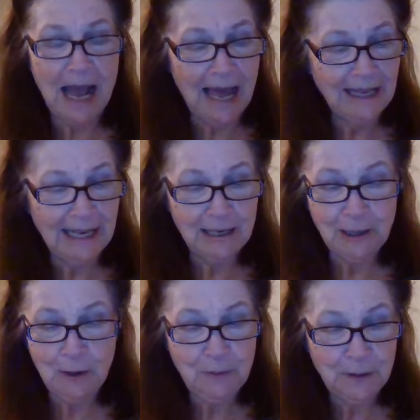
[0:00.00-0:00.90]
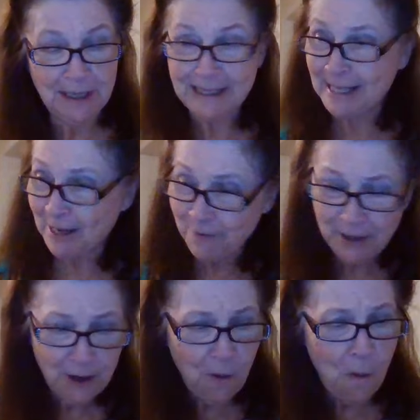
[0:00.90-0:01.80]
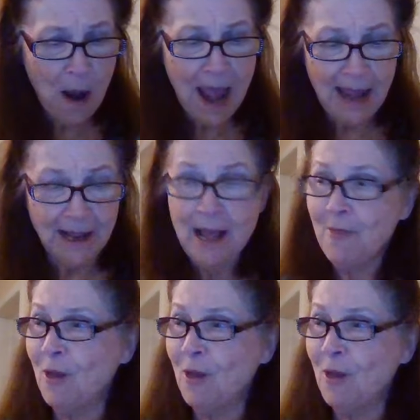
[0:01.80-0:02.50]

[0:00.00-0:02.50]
Hallelujah. Giving it away.